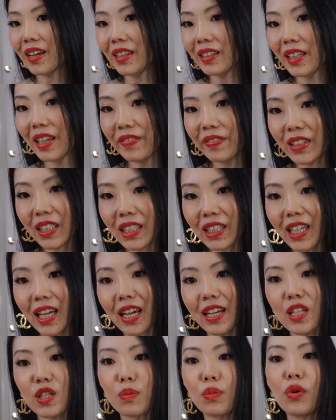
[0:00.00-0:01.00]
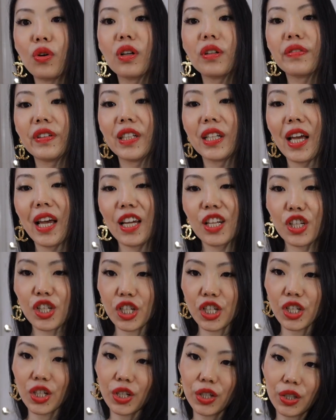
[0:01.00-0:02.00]
It definitely has more of an
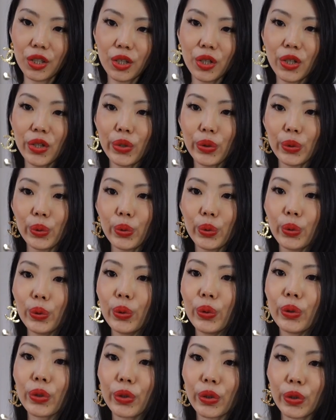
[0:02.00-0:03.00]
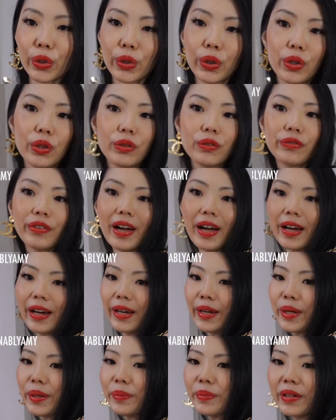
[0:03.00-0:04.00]
edgier, cool girl
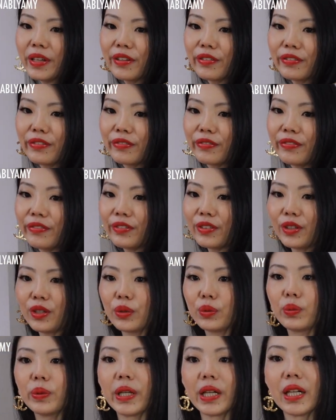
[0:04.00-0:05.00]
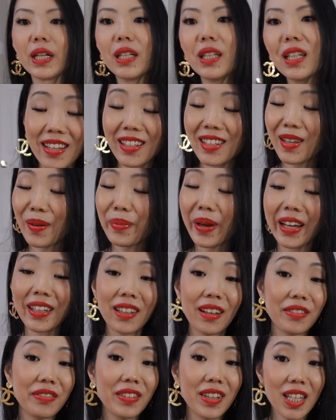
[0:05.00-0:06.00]
vibe, if you will. It's a bag
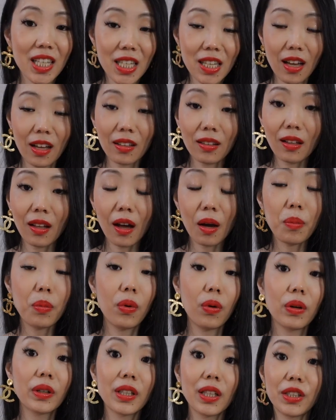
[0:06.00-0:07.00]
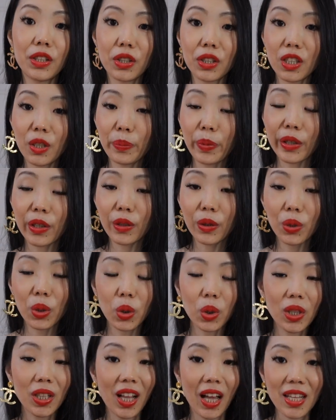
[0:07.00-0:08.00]
that fits a lot more than your
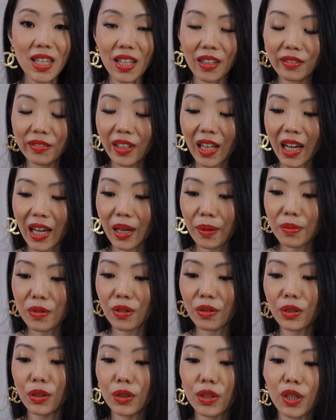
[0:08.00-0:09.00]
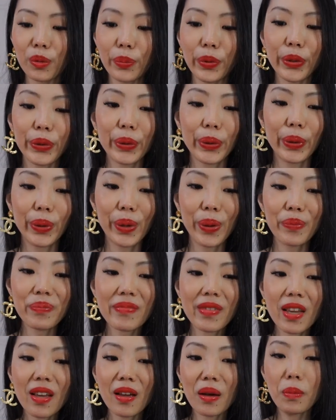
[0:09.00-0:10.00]
typical classic flaps or your typical
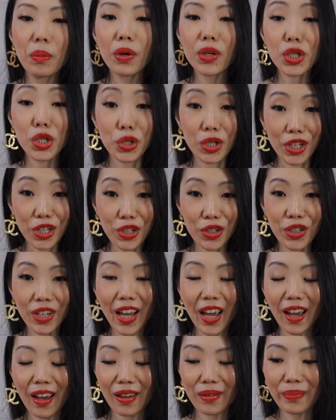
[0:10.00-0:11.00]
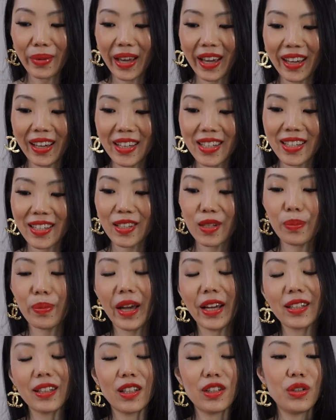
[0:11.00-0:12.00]
more structured handbags. It's a
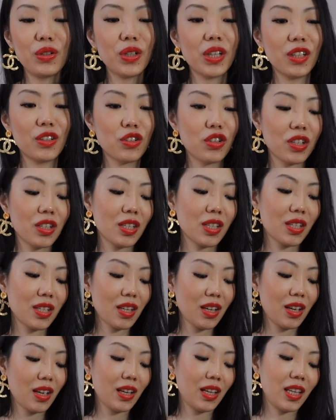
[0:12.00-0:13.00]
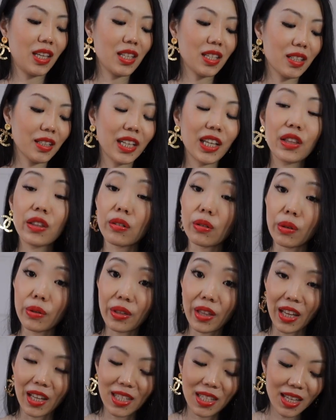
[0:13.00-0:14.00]
bag that you can just easily throw
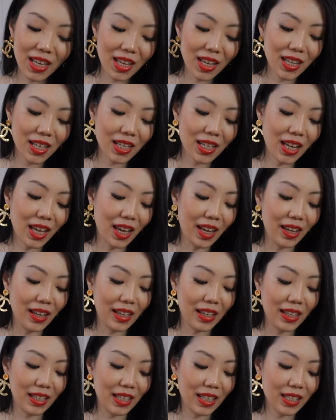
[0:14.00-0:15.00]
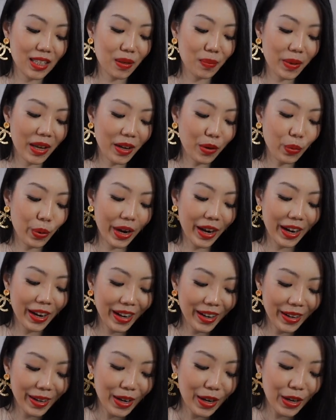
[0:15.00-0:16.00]
things in, and it's a bag
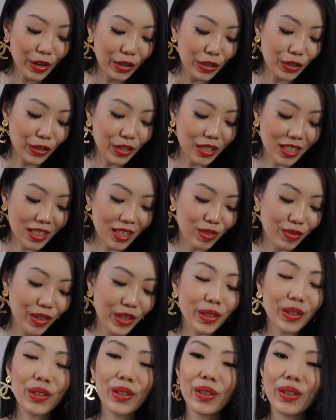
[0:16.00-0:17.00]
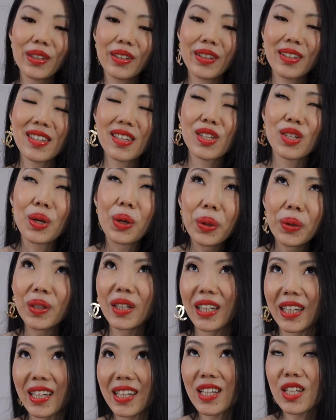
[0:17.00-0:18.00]
where you just feel so
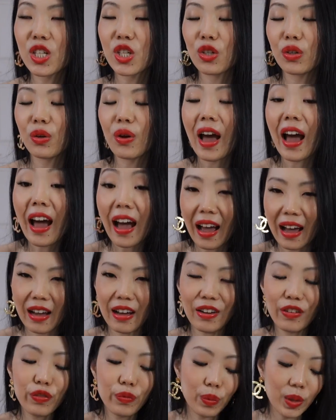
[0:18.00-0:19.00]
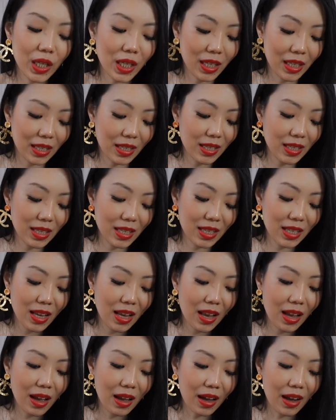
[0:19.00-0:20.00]
nice to have because
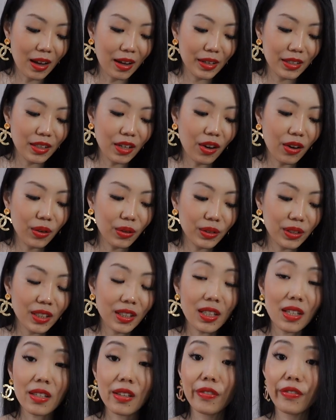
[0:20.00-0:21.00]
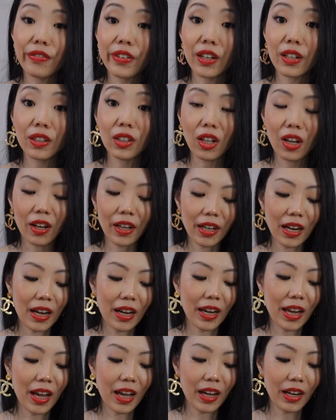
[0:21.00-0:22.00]
not only does it fit a lot,
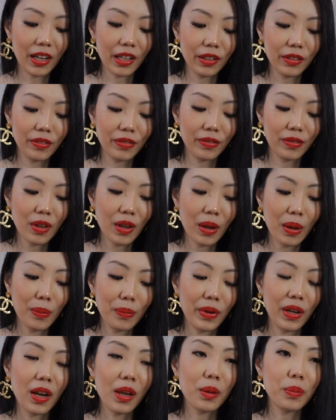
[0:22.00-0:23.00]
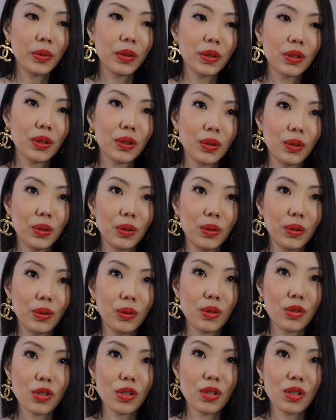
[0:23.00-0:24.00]
I have been able
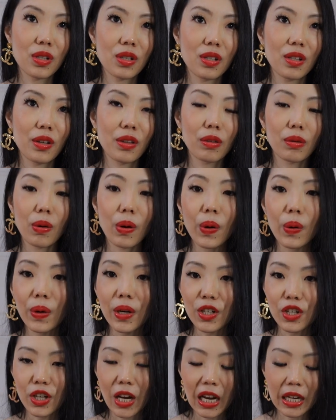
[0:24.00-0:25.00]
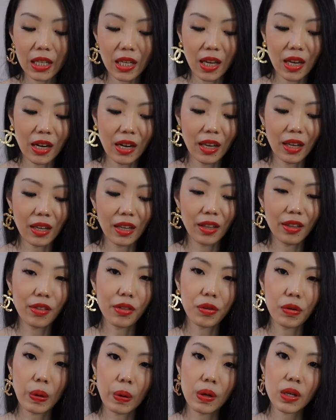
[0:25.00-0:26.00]
to just throw a jacket in,
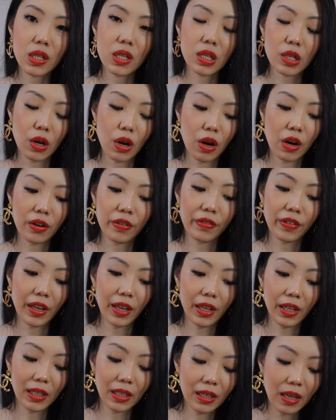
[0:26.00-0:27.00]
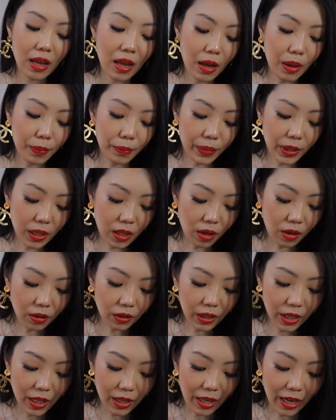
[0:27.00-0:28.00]
throw a scarf in, but not
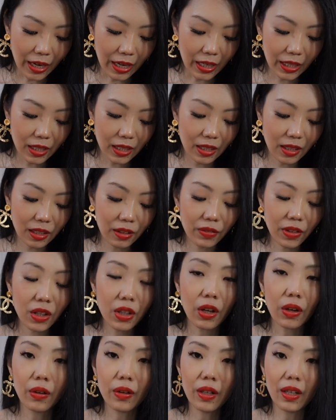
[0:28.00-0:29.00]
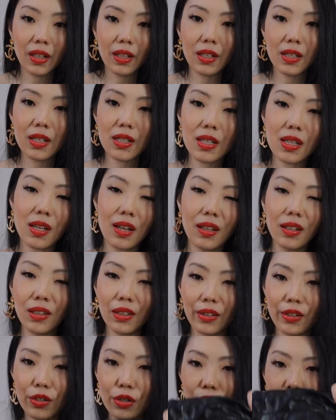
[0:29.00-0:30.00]
only that, even though it is a
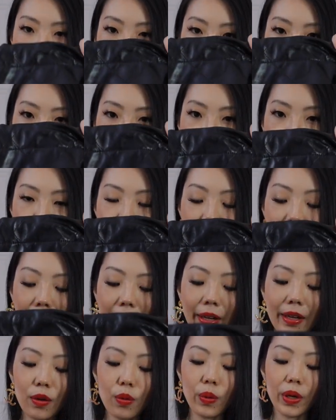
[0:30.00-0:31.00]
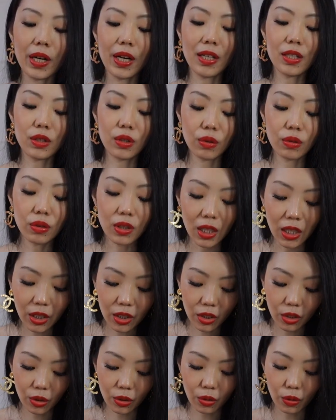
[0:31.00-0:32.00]
larger size bag, when I do need
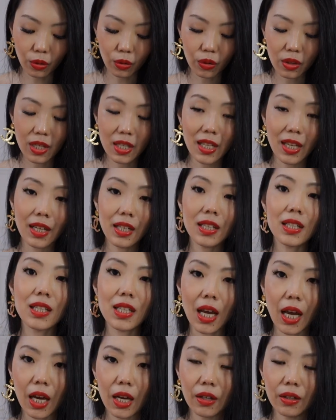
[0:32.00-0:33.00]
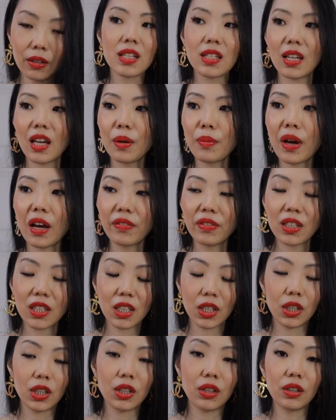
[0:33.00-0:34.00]
to set it down, say I'm having
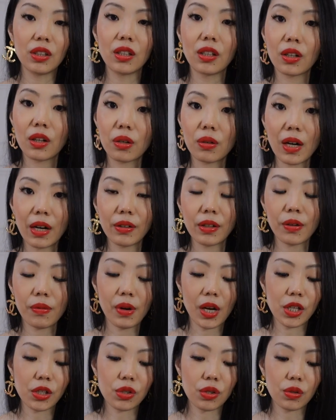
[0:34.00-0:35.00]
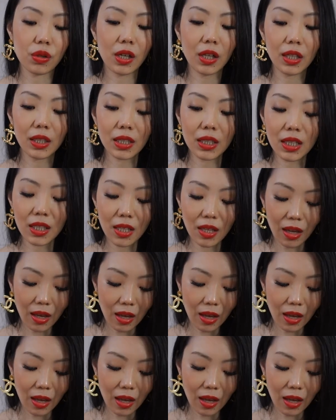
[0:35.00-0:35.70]
dinner in a crowded restaurant,